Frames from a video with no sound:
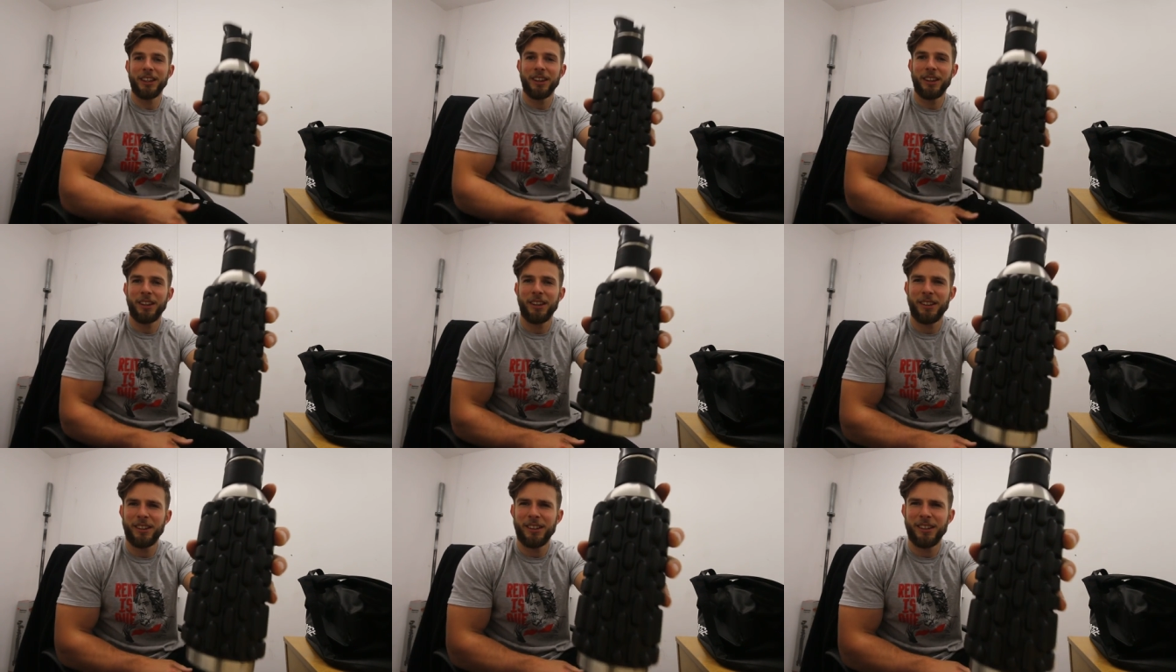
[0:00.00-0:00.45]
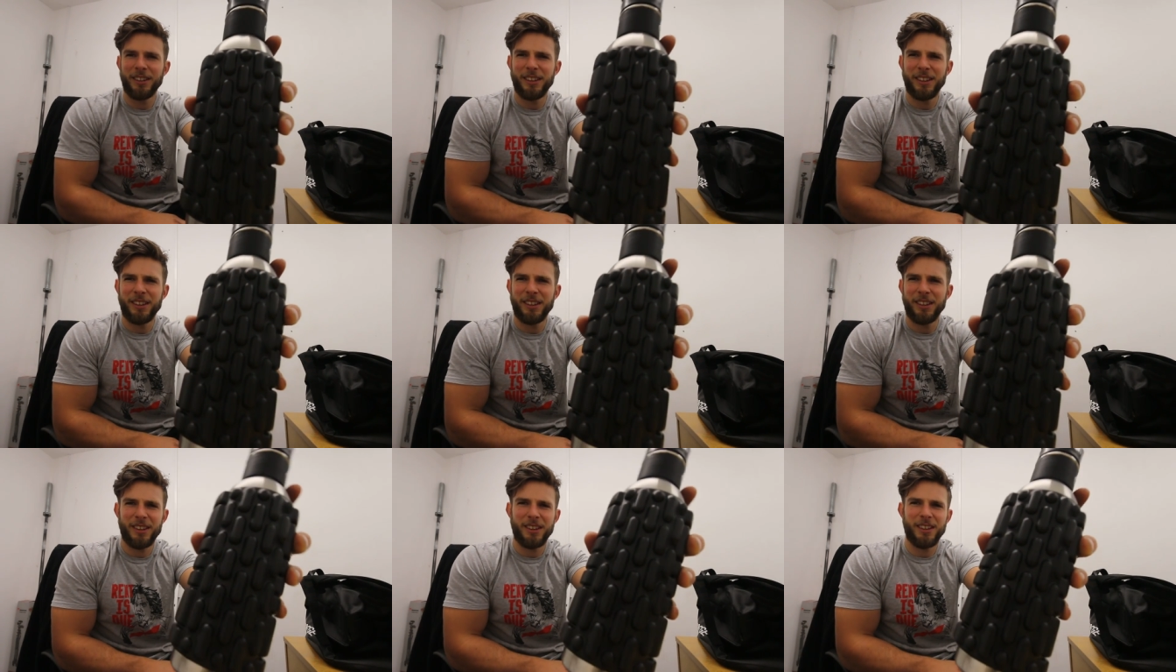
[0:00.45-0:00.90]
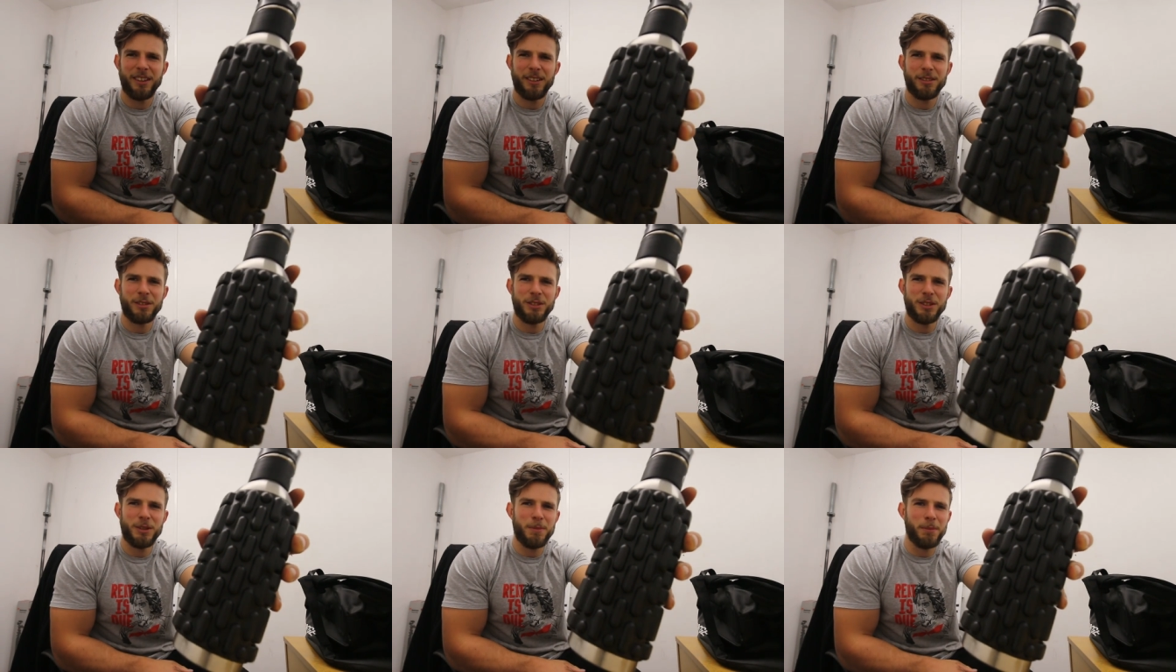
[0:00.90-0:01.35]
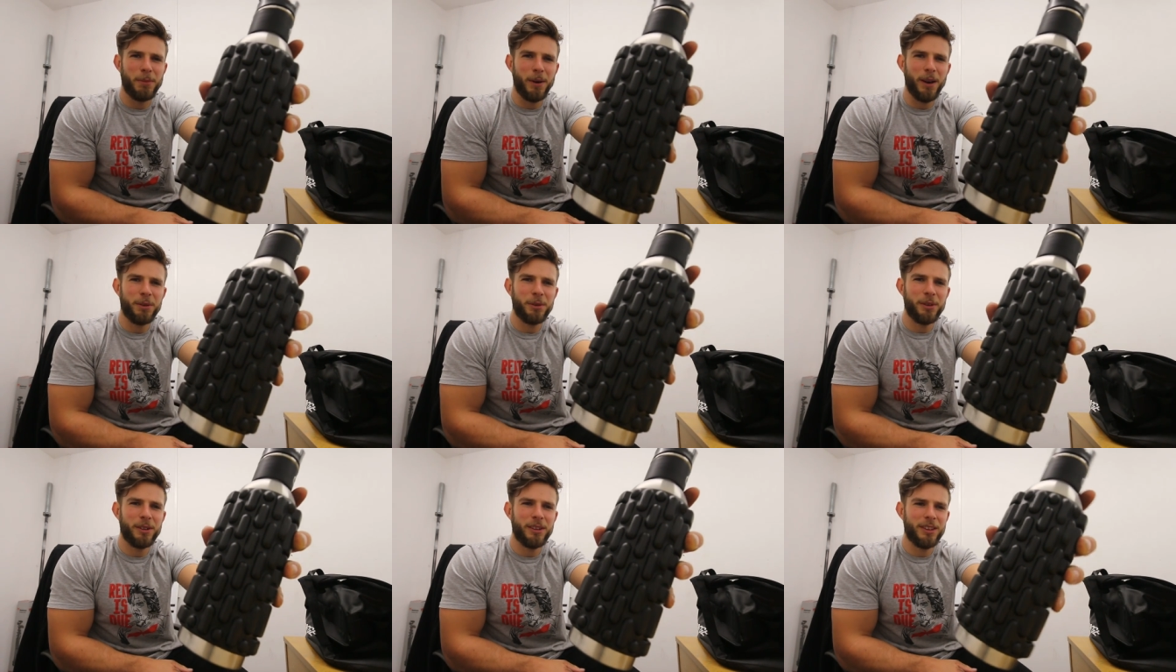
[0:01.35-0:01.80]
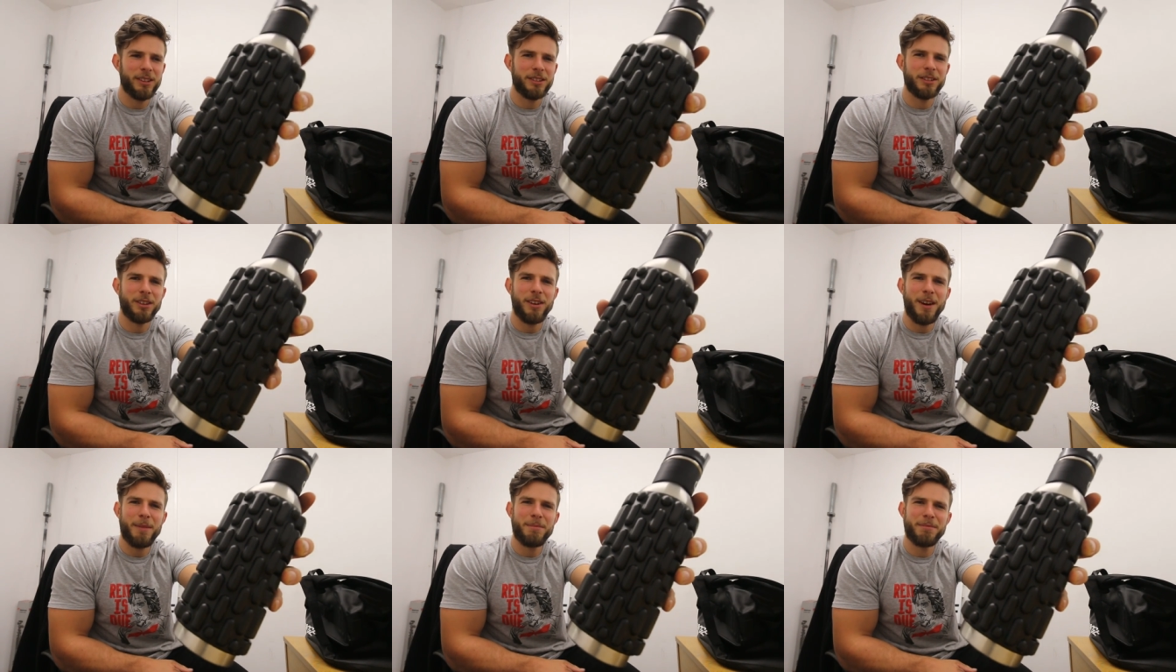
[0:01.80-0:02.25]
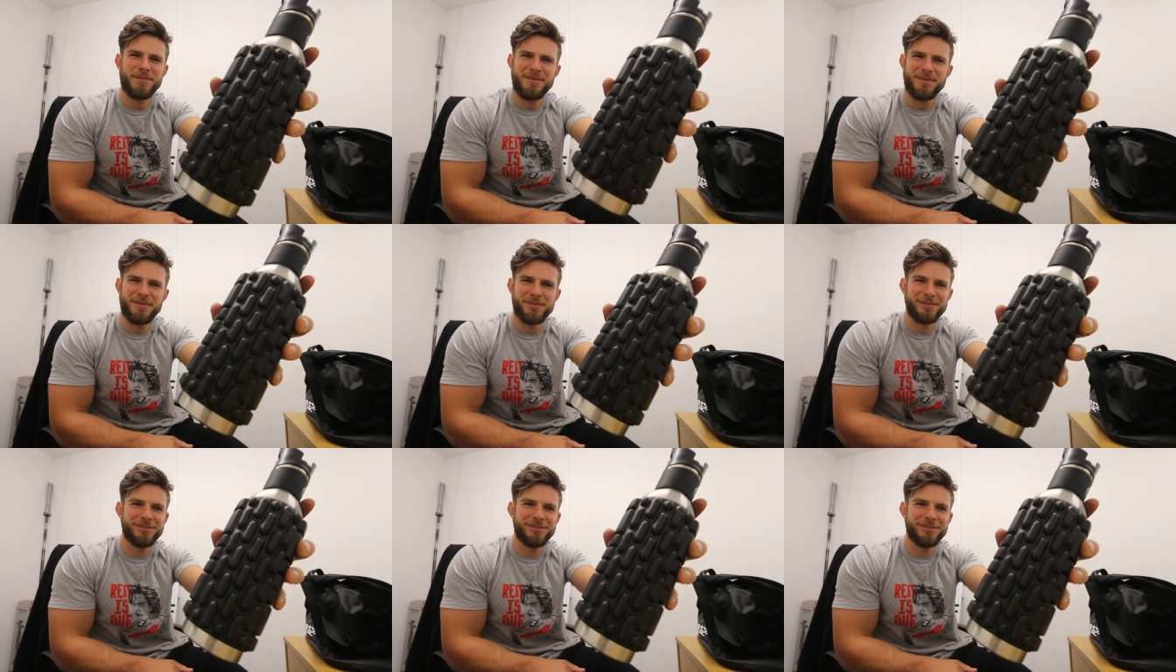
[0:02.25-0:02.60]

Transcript: think? Would you buy one of this crap?